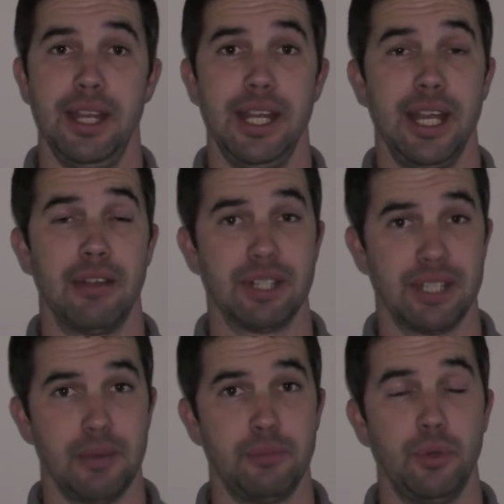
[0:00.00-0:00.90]
In our
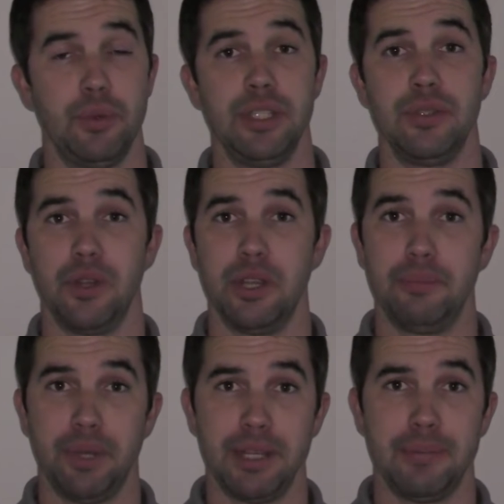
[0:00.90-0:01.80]
example, we use it on a
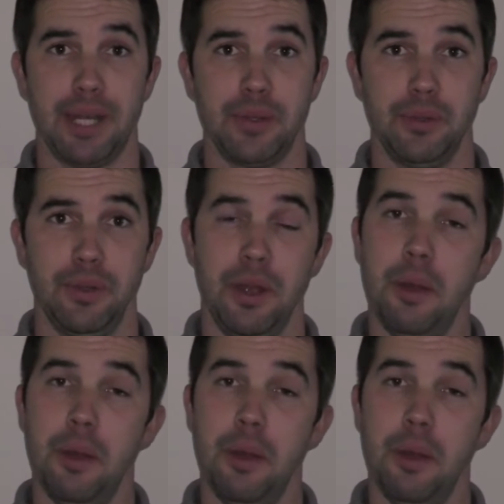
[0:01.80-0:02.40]
bonnet panel,